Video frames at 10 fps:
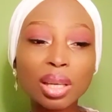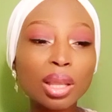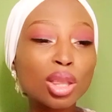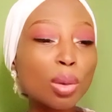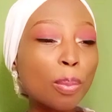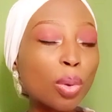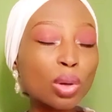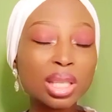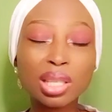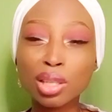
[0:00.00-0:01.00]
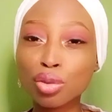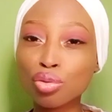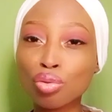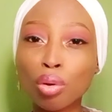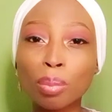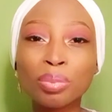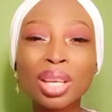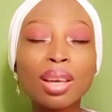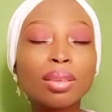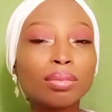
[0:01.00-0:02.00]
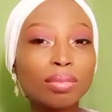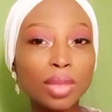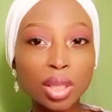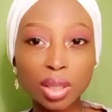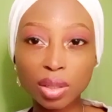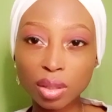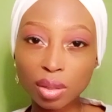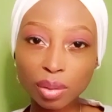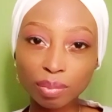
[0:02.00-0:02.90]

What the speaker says: the boss in this room, this is it.